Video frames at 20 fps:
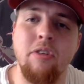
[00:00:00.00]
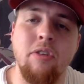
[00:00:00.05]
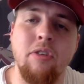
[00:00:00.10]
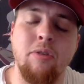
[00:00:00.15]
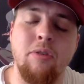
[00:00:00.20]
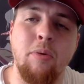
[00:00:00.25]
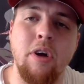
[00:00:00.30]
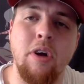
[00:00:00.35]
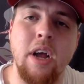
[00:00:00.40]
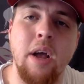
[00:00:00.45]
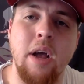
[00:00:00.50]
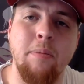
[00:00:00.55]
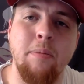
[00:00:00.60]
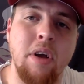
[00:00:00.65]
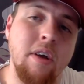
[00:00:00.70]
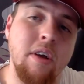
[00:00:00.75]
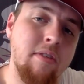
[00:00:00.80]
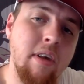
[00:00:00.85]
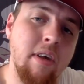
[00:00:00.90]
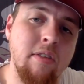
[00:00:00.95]
to the spring game
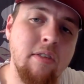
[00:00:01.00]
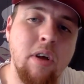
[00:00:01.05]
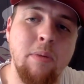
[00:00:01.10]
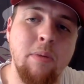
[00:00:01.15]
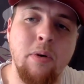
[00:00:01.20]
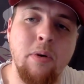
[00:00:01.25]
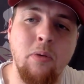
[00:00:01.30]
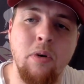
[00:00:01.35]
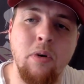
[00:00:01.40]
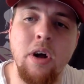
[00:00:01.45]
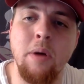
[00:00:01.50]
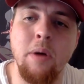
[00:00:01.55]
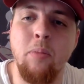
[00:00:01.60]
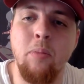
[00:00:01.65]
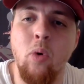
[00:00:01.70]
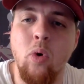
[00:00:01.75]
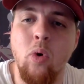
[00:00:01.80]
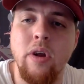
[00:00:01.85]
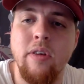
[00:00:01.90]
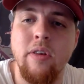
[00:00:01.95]
because that's going to be really
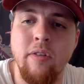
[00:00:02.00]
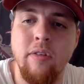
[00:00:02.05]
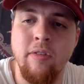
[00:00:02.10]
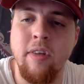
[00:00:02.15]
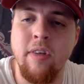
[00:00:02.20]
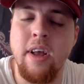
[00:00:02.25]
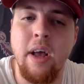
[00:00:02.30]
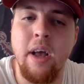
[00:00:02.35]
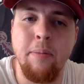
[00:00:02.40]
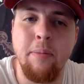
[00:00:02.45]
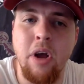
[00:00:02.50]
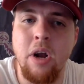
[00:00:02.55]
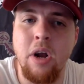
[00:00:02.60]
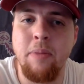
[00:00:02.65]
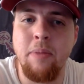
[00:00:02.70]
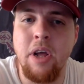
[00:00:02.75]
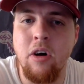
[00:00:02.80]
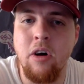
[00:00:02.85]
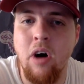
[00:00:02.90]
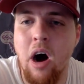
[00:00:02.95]
important to see. I'm going to
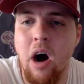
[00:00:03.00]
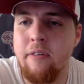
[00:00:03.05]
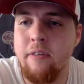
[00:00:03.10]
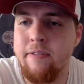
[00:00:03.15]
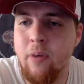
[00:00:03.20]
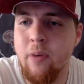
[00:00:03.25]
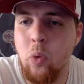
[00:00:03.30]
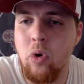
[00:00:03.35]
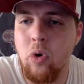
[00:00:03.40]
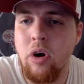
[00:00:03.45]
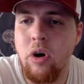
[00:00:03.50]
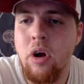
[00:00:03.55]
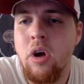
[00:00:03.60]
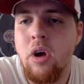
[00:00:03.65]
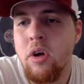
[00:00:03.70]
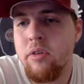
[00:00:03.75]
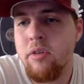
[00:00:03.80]
be in lot four.